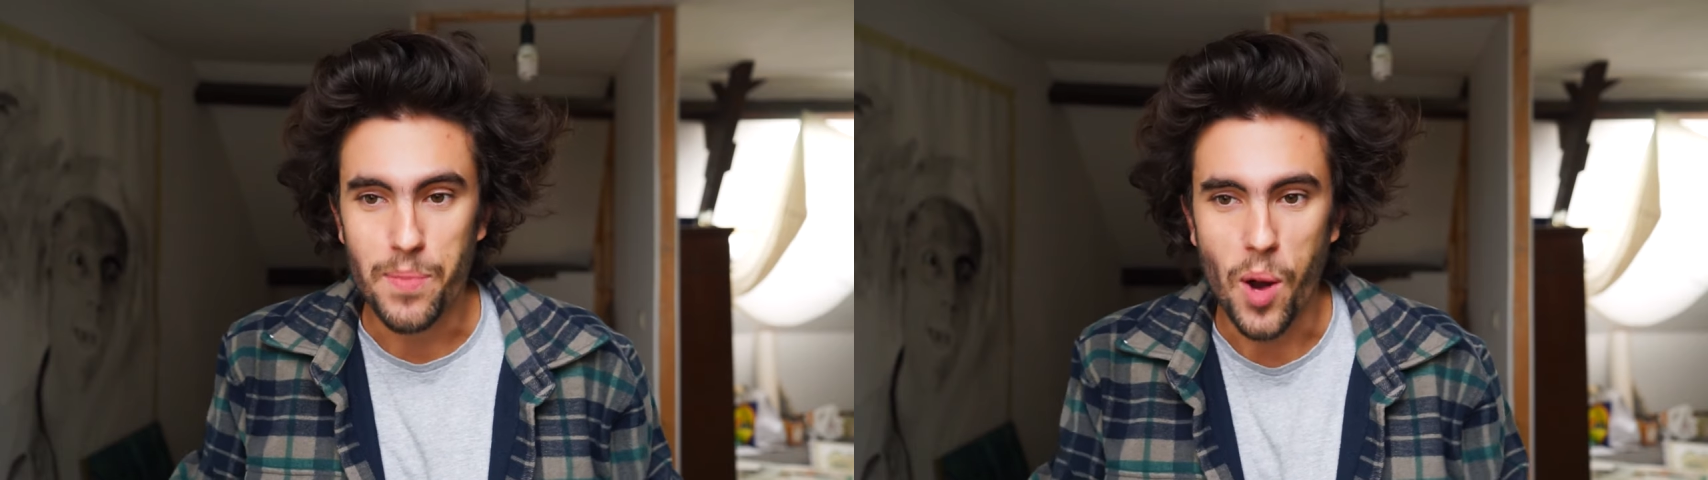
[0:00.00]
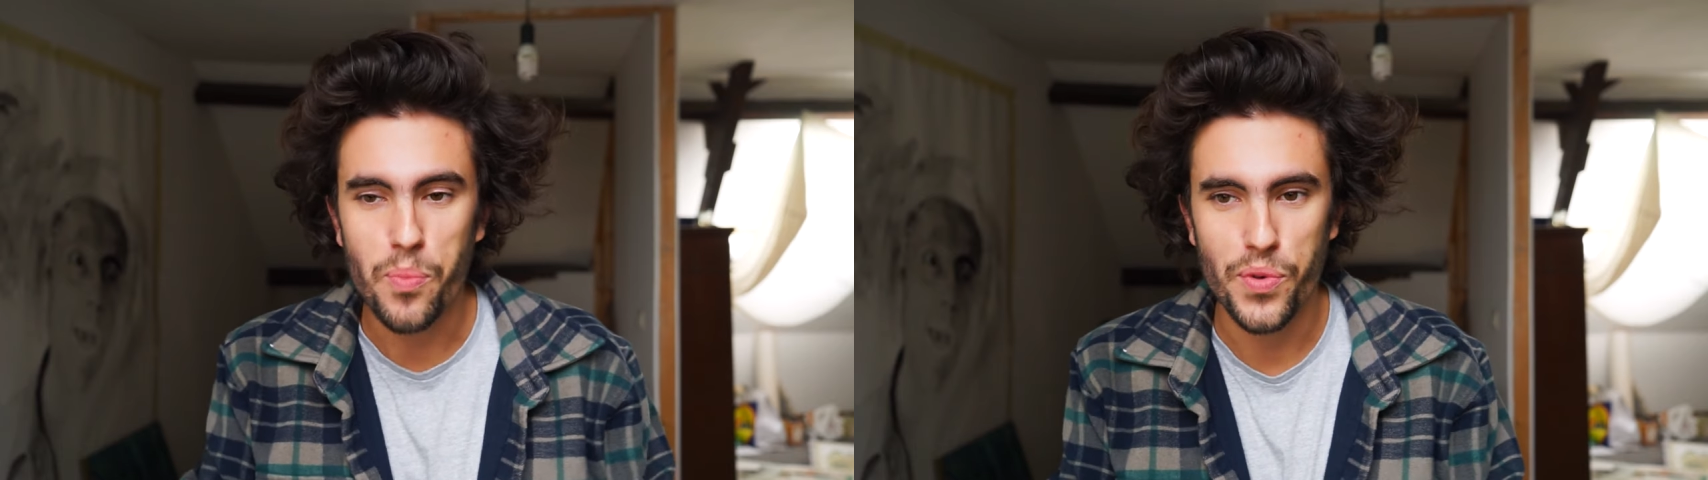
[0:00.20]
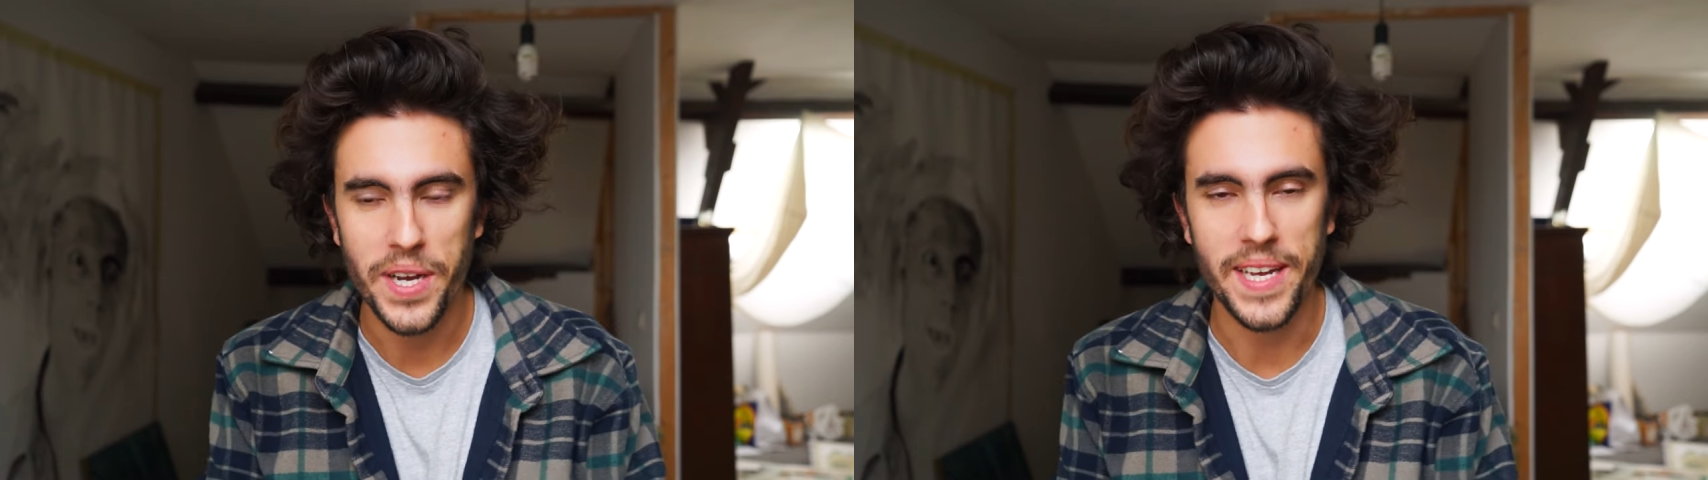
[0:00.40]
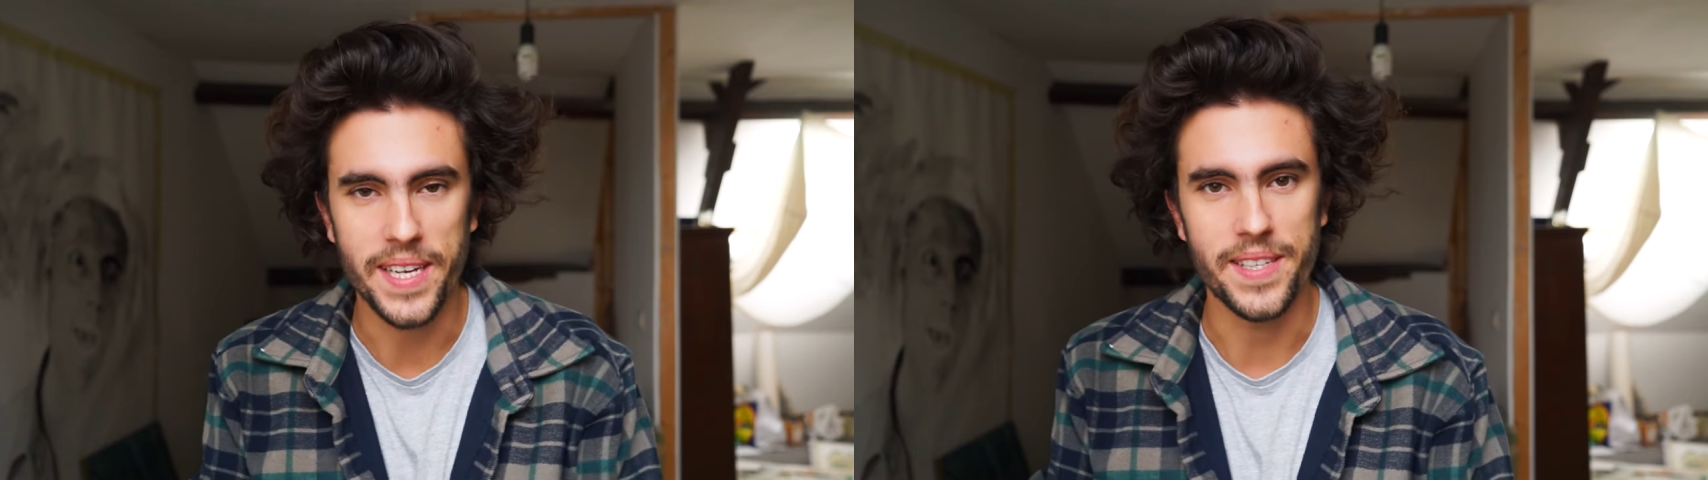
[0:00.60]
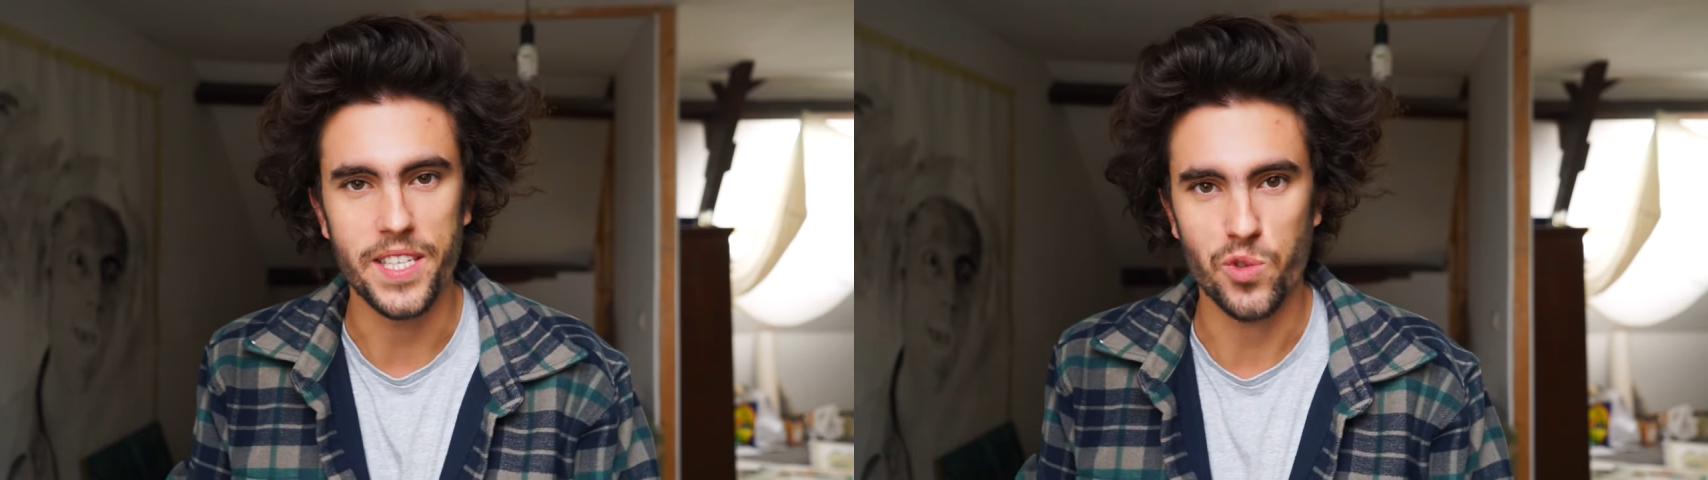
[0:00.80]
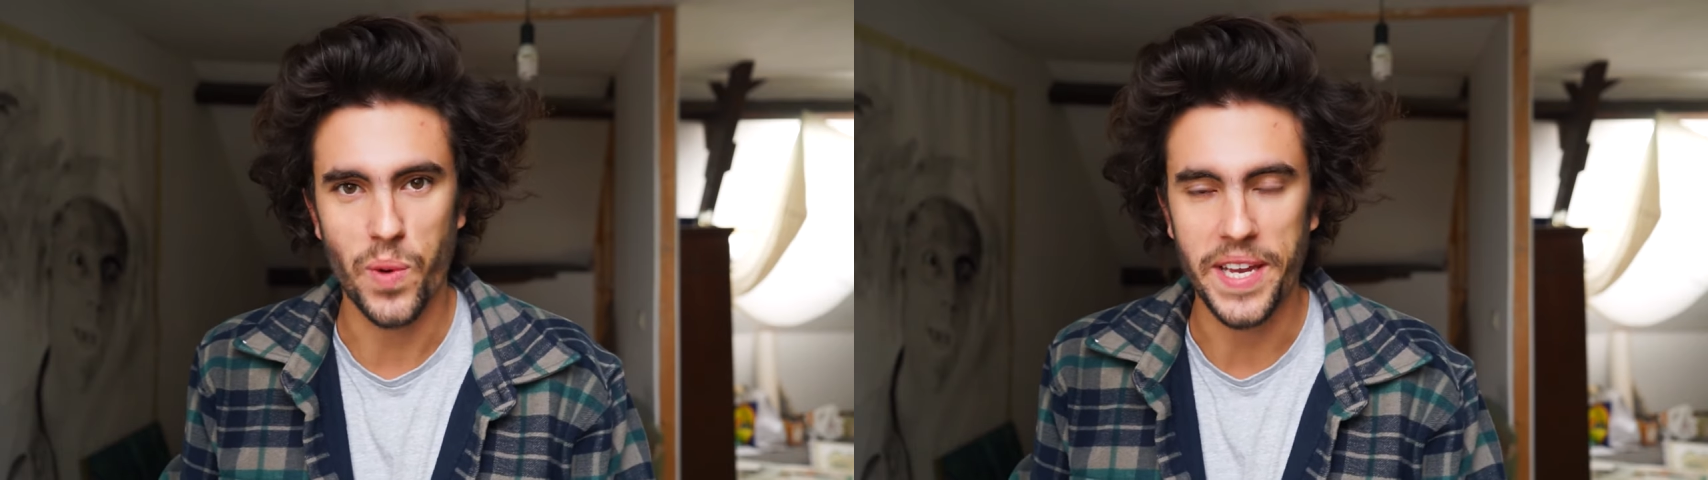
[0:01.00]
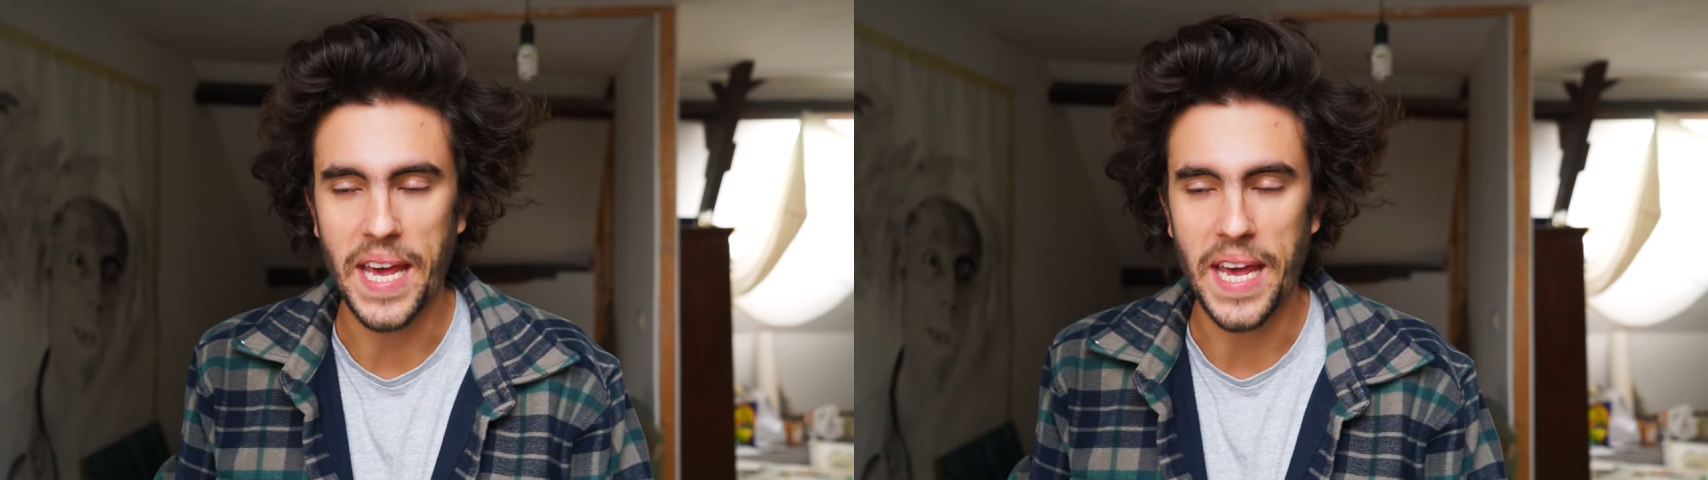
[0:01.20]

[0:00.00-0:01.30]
operating in this way.